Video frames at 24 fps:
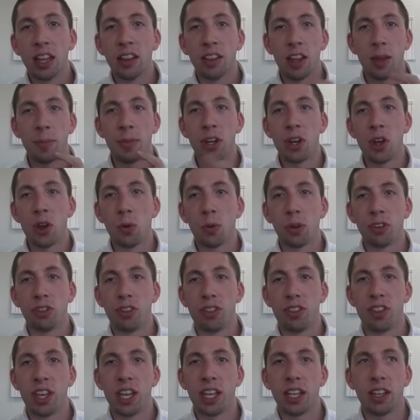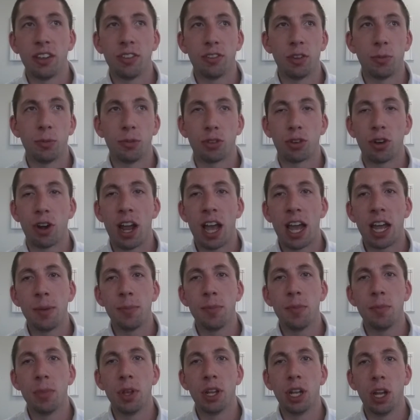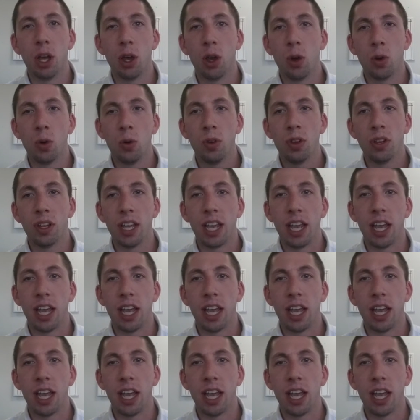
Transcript: let me know what you think. Subscribe below,